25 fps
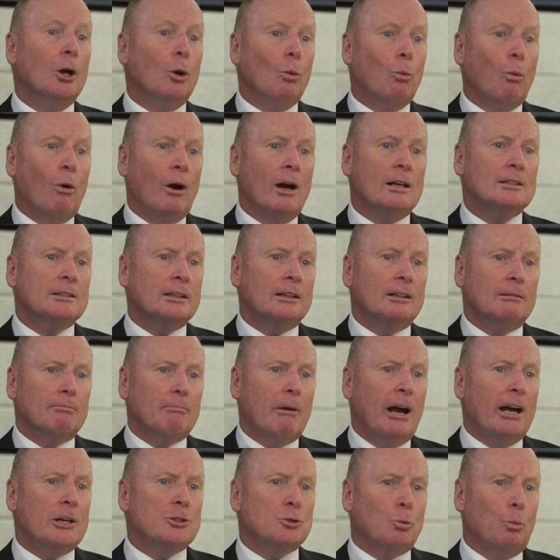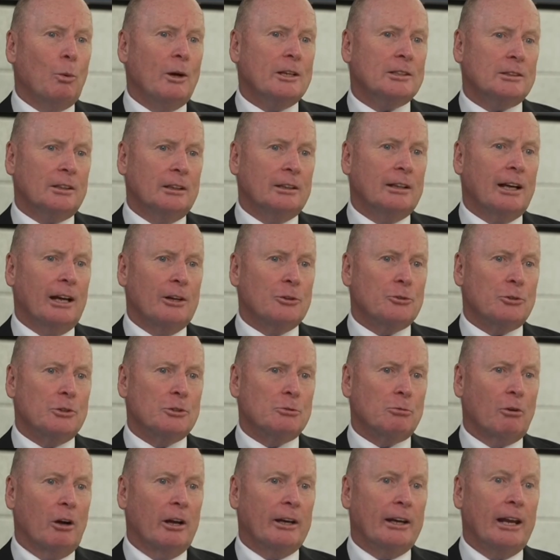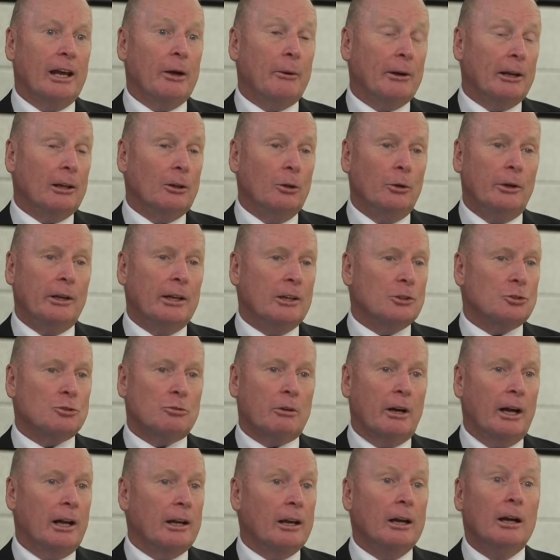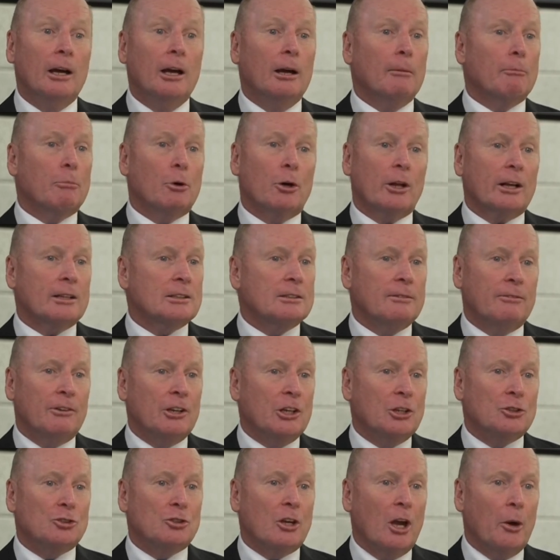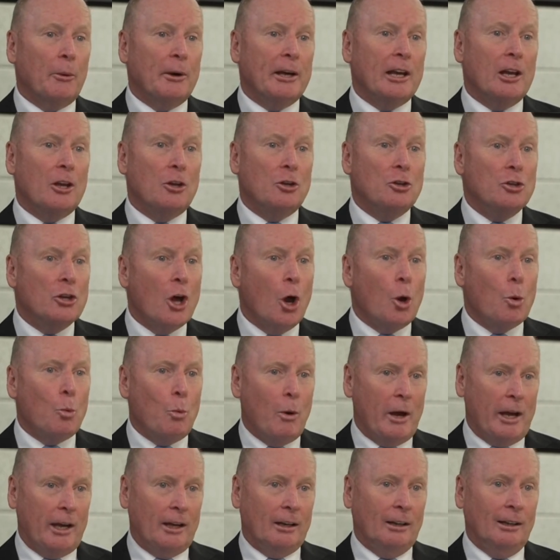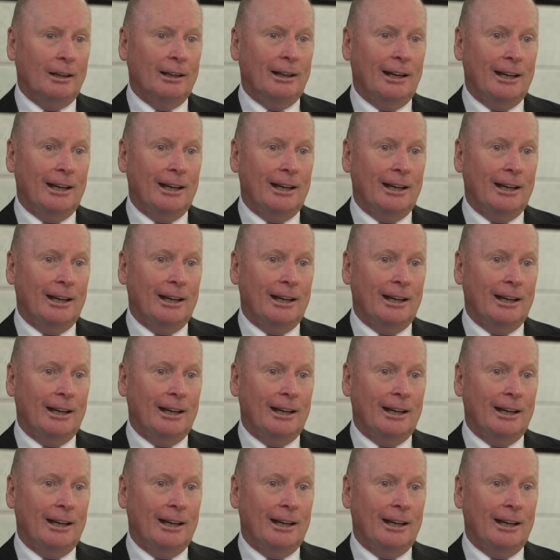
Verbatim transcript: Why is it in major Western countries right now, including Australia, productivity is going nowhere?